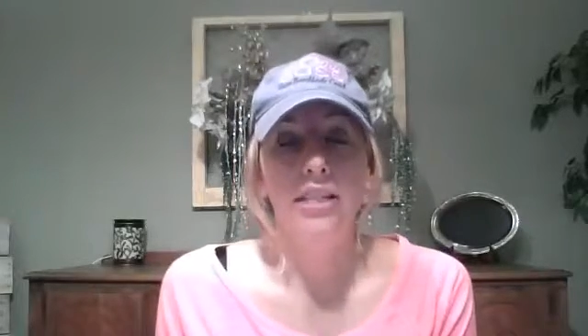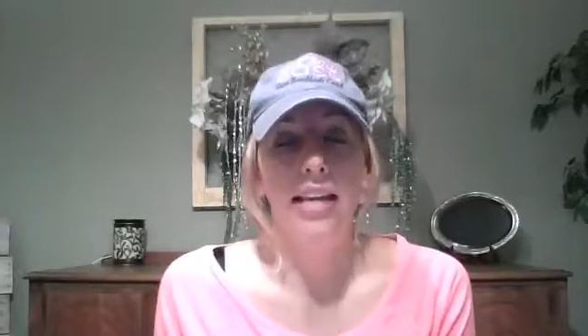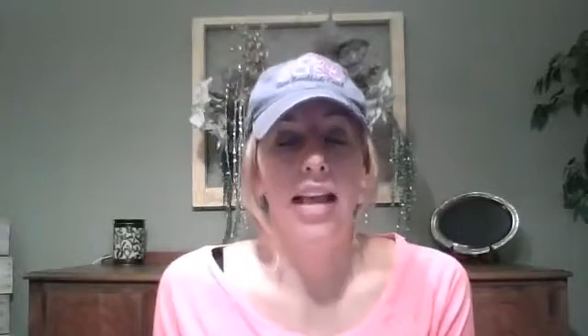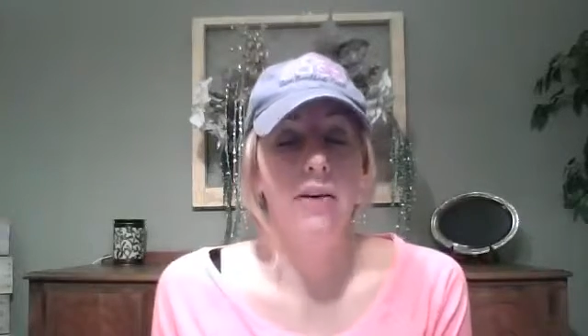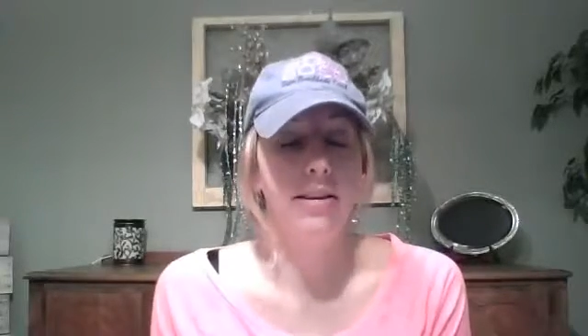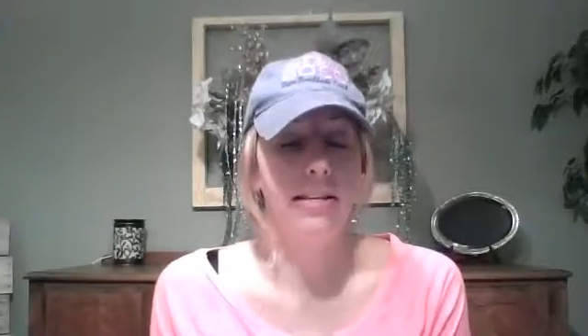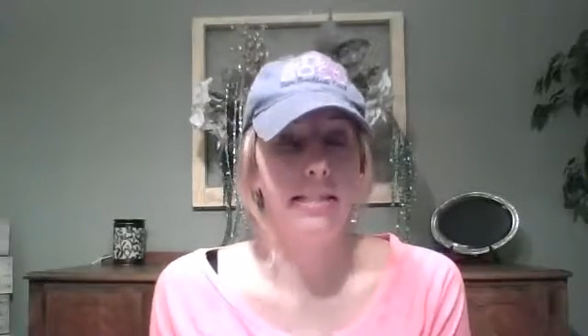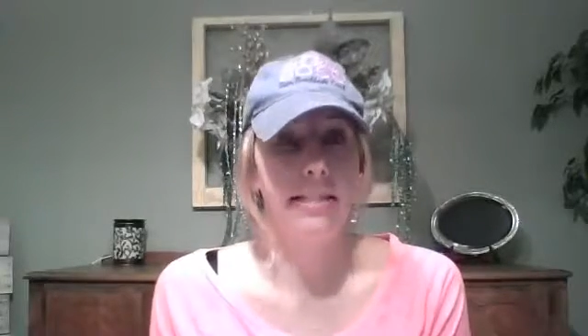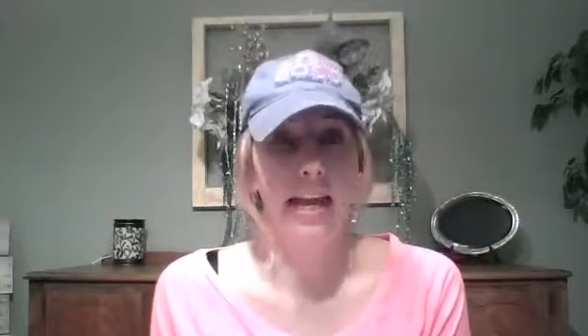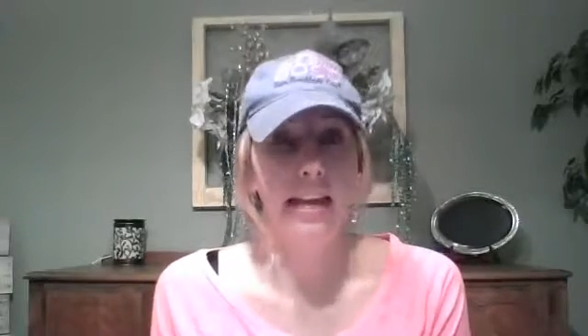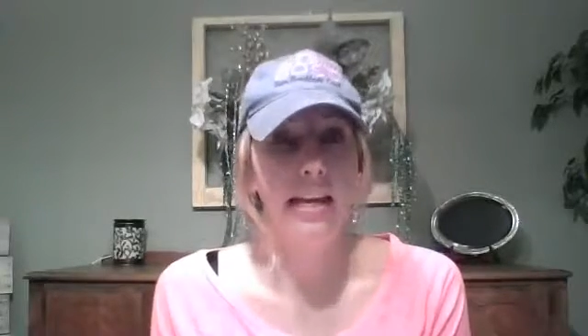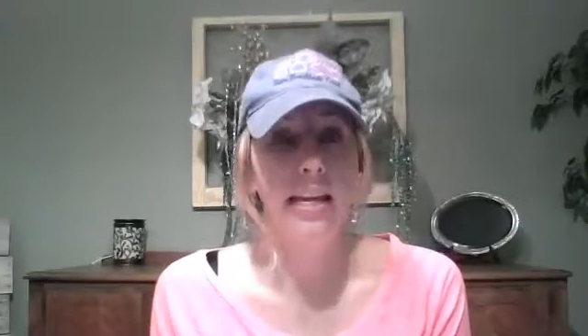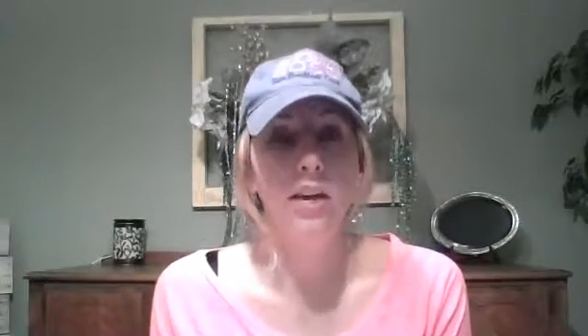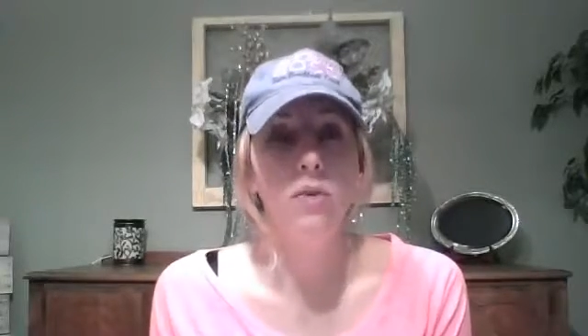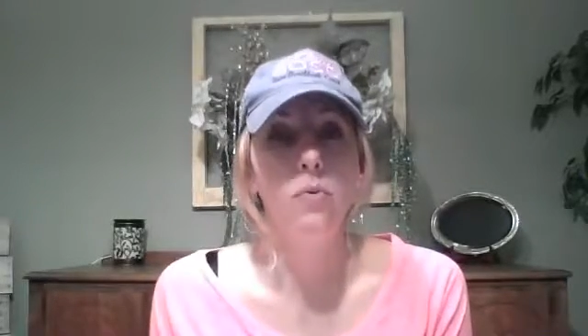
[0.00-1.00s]
and how
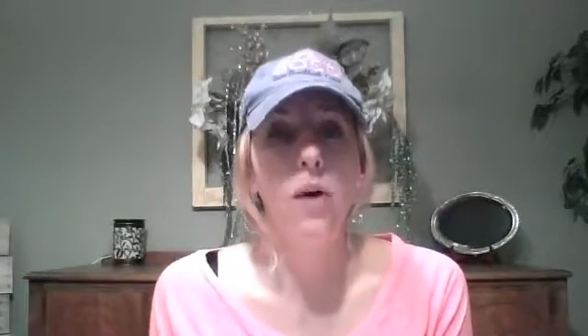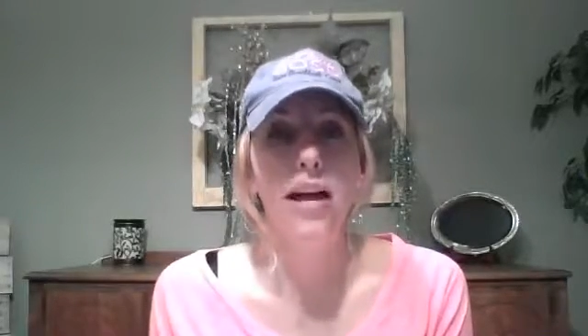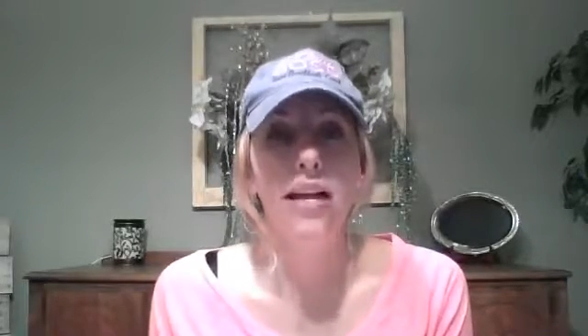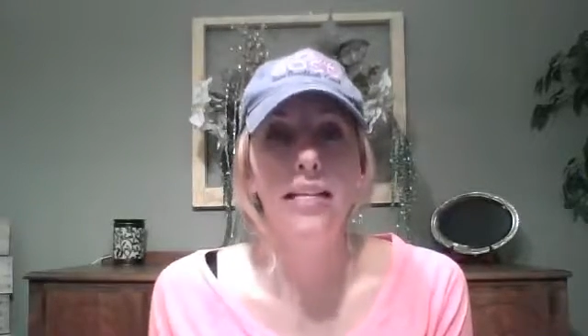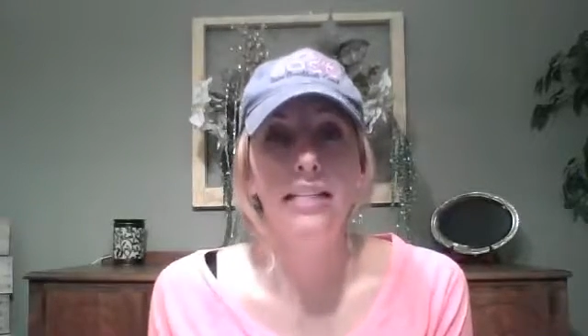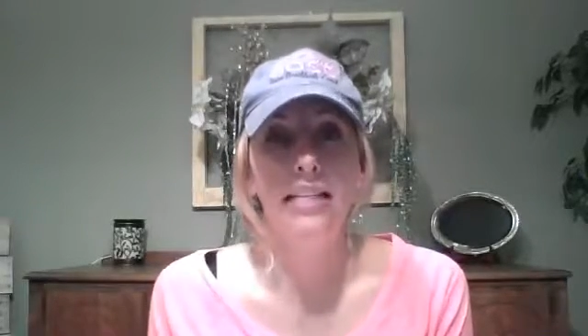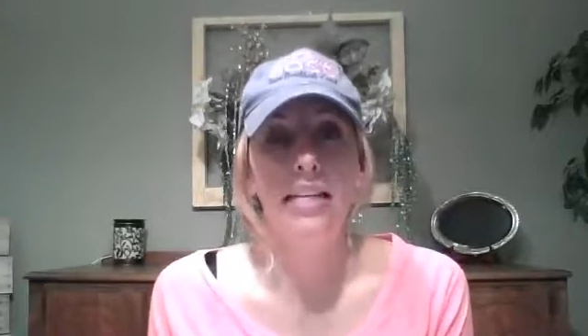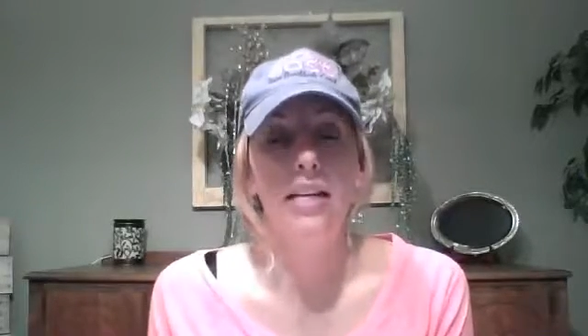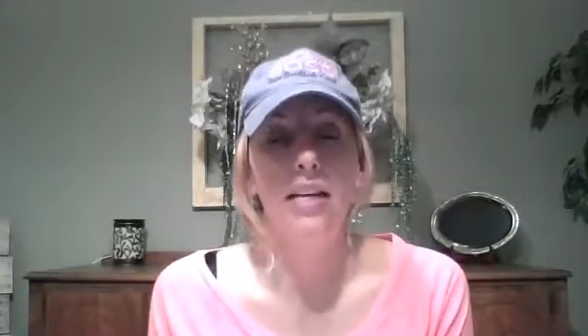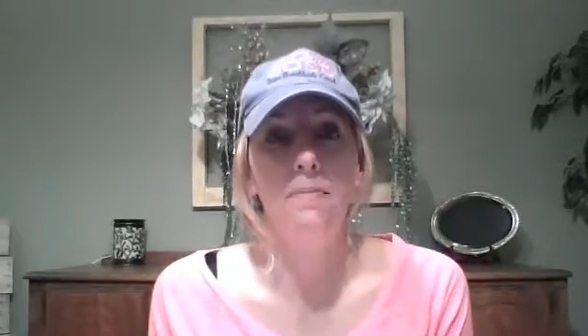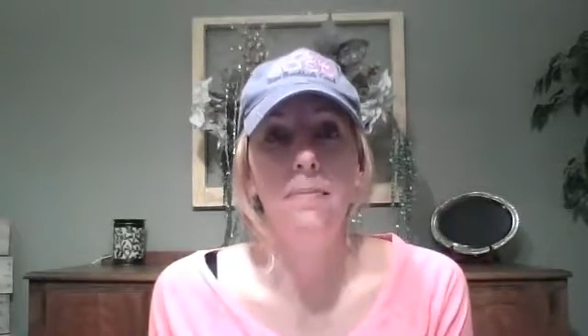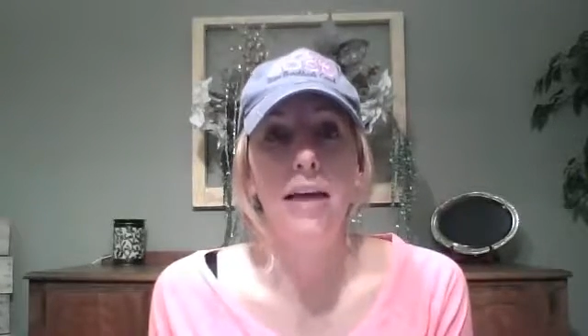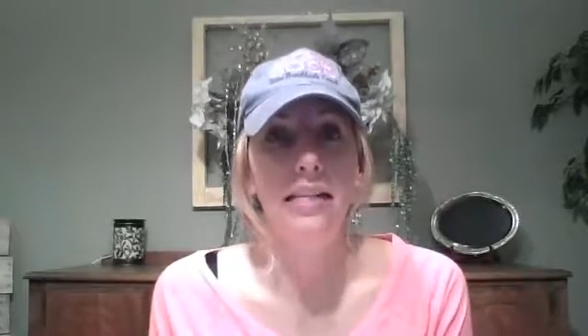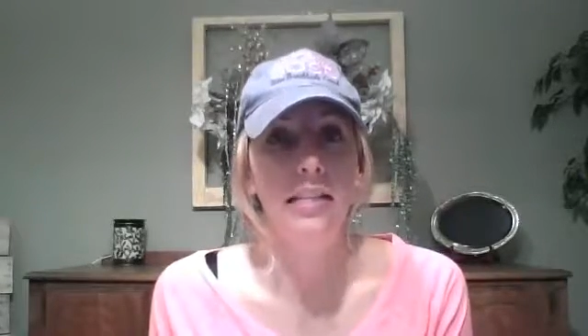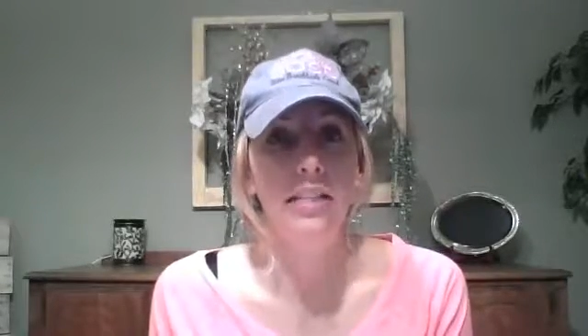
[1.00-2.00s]
exciting it was to get a
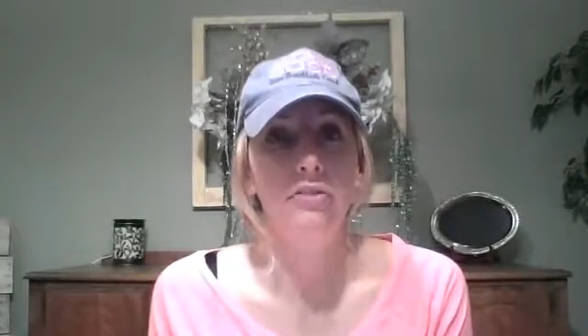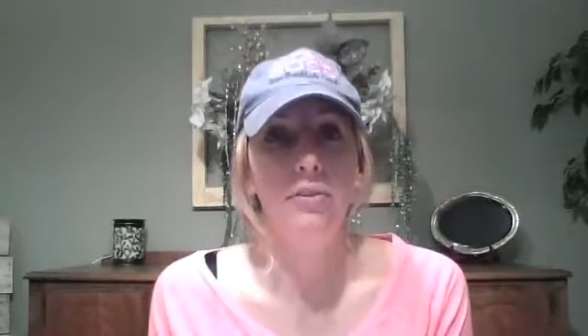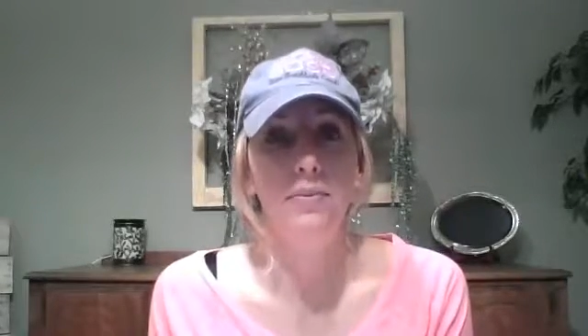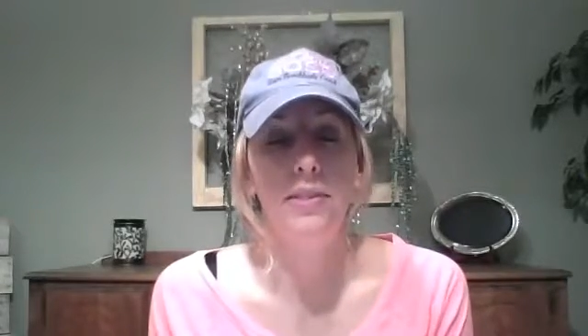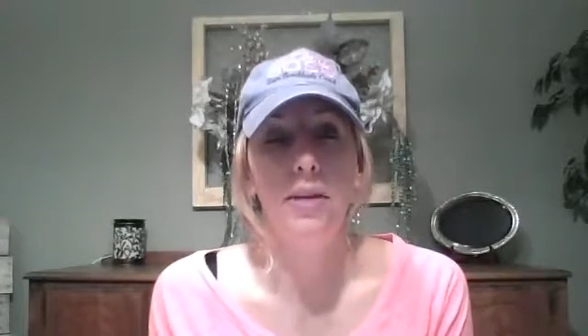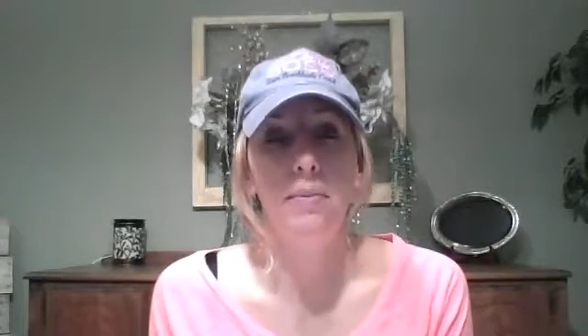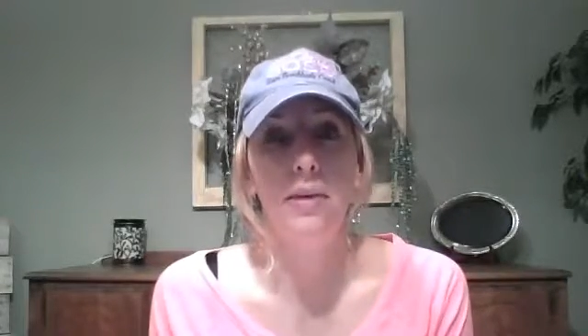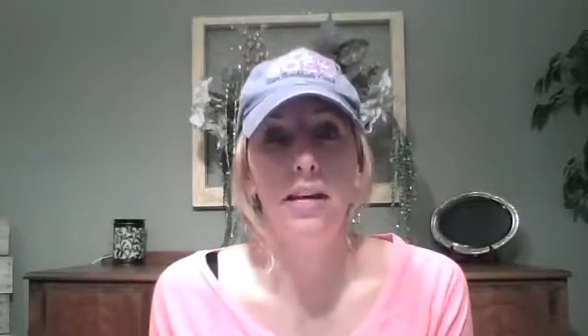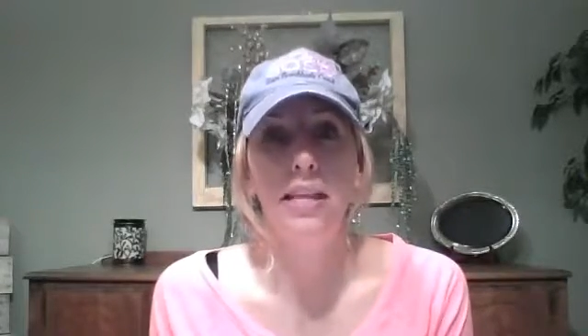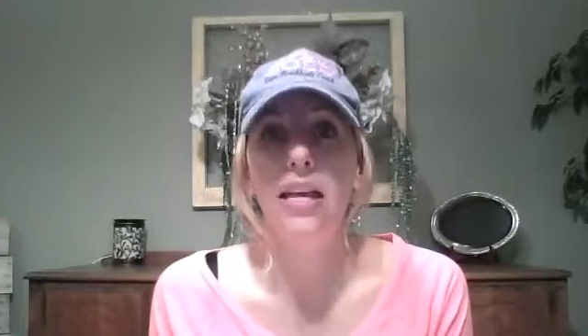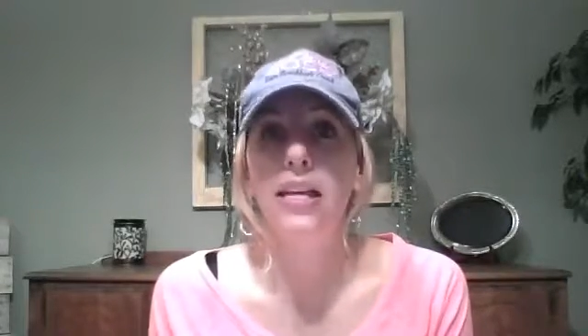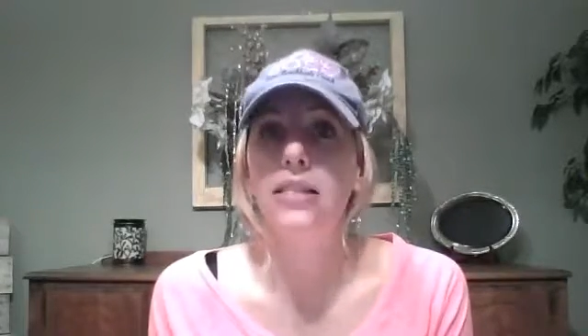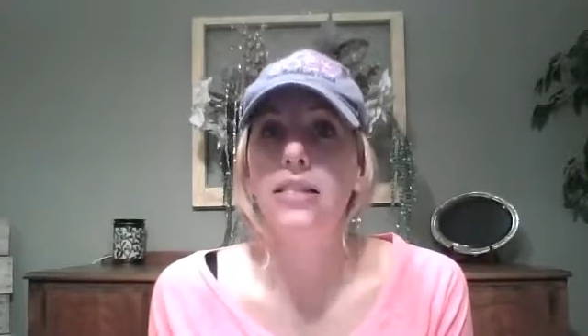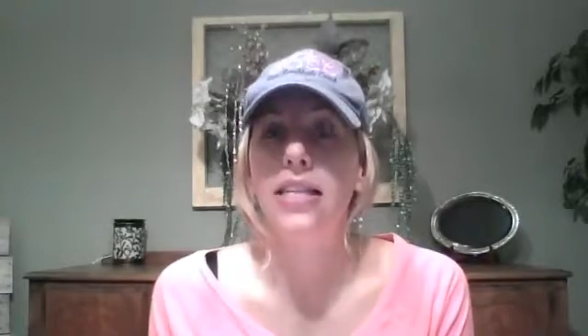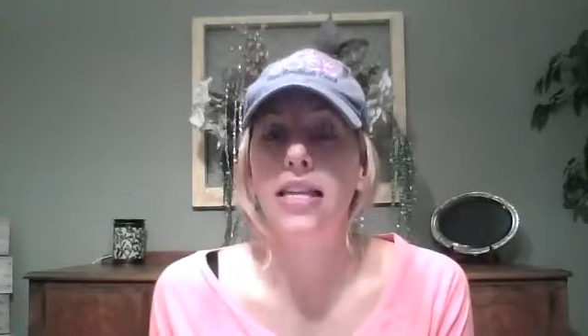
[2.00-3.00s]
message from somebody
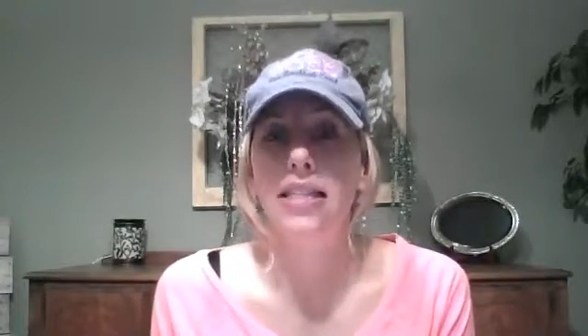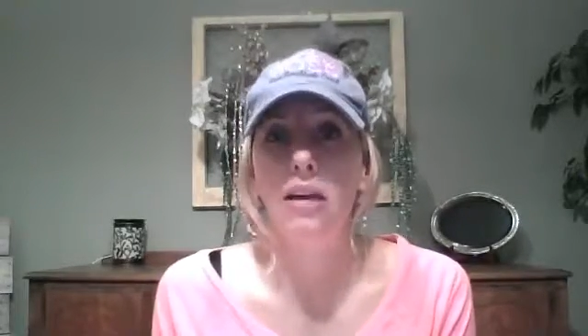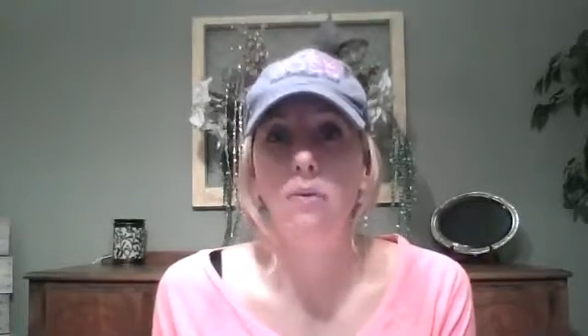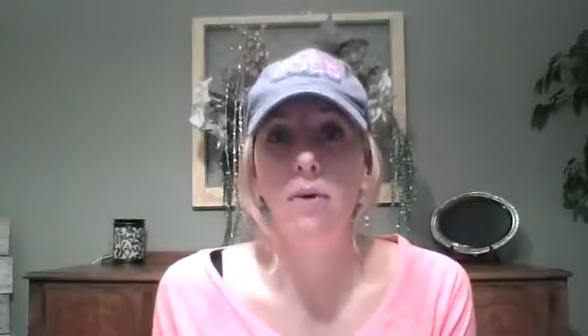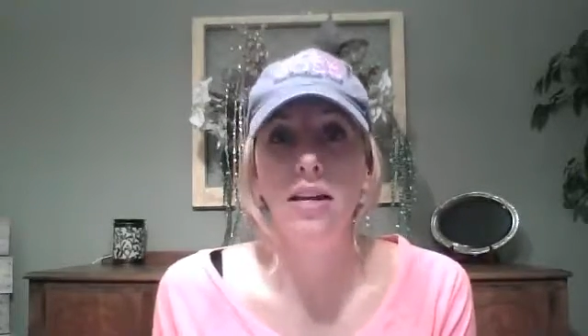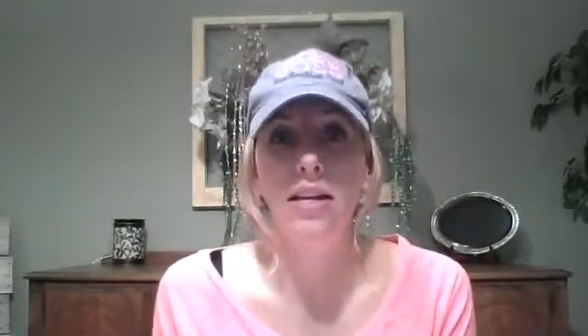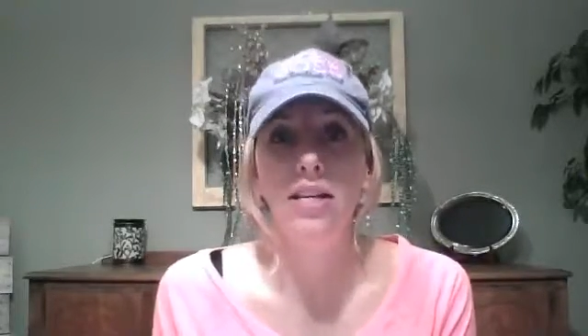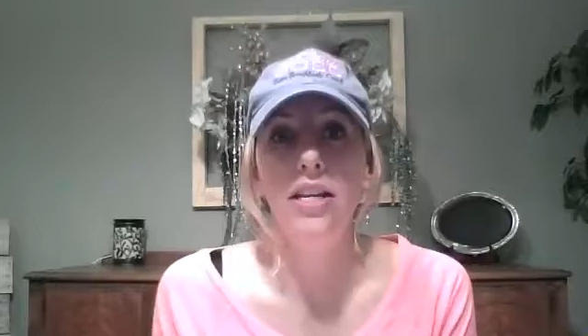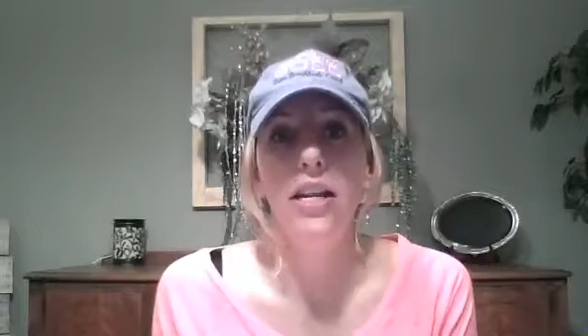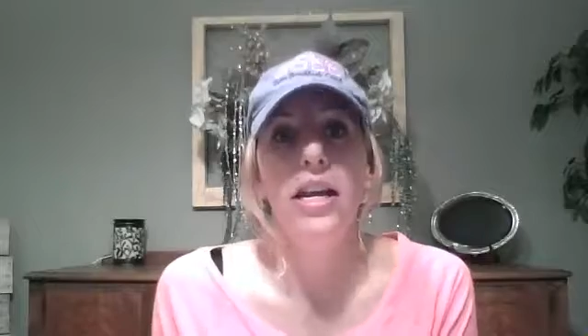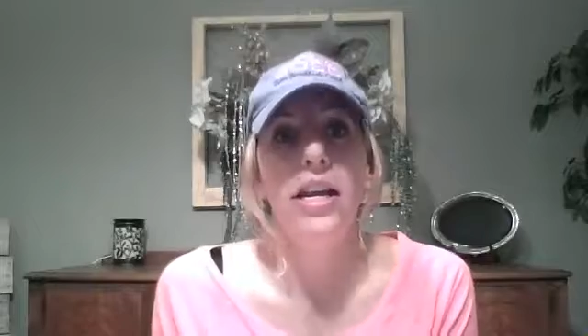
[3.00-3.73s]
that said they wanted